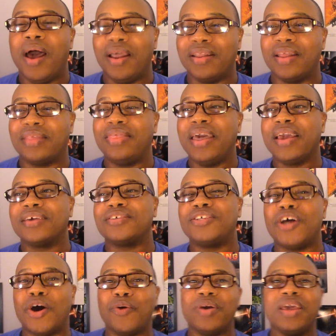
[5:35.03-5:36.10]
And the thing is
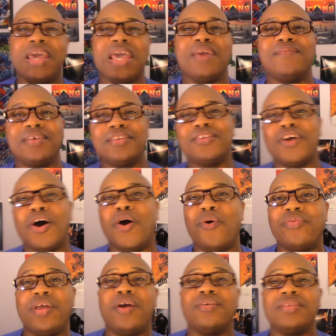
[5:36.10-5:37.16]
though, even
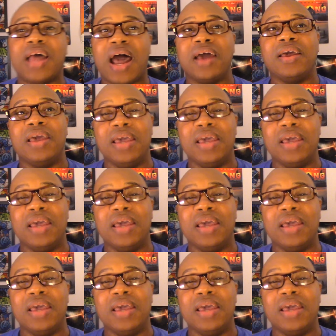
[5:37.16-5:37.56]
though they're not